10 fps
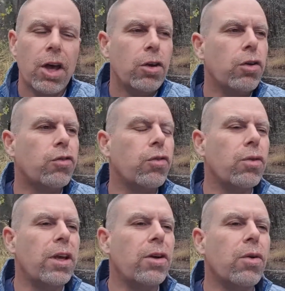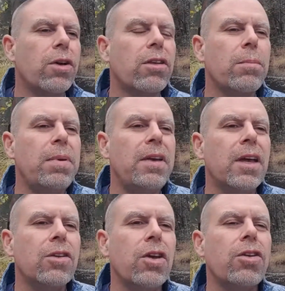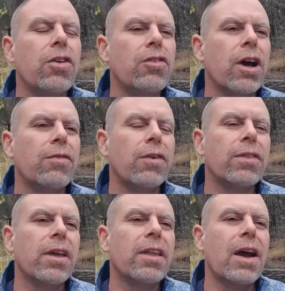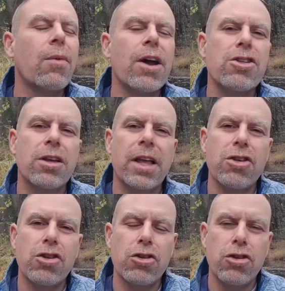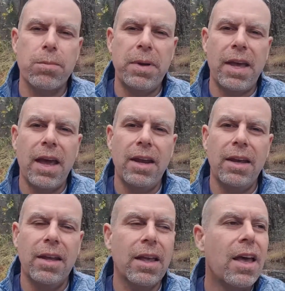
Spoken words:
You're truly going to begin to discover the direction that you should be heading in.